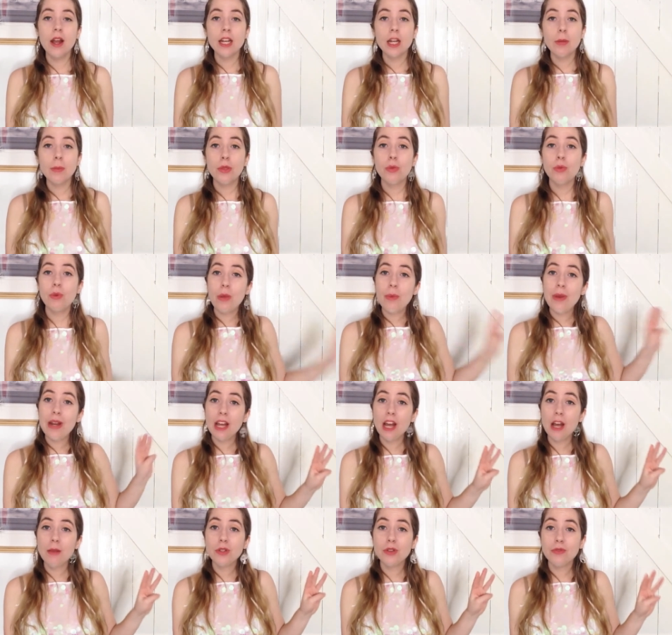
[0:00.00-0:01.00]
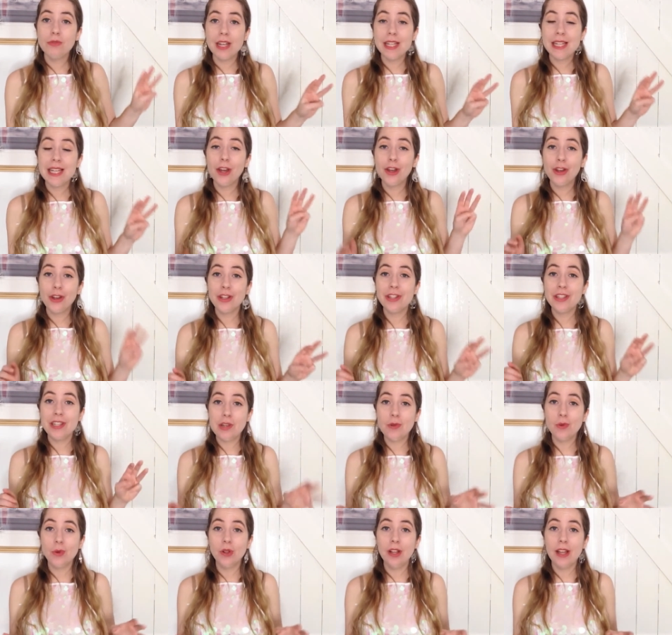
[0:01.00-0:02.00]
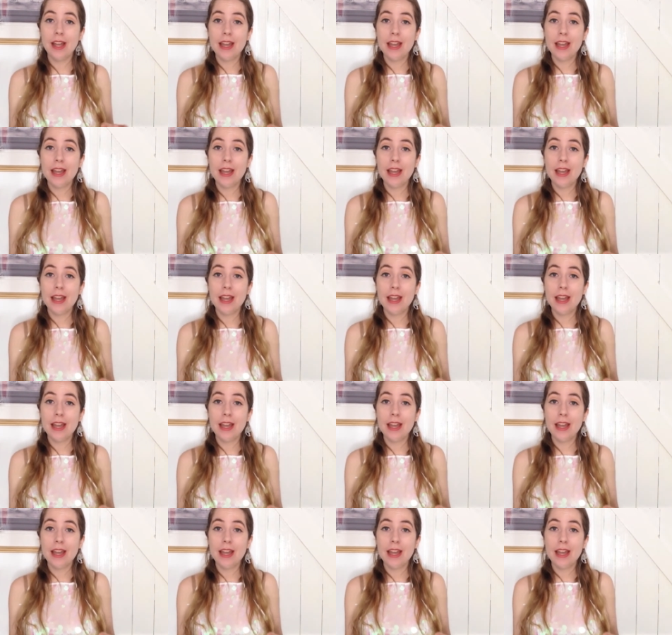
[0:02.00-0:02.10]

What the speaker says: Number 3, when it comes to writing a good sequel,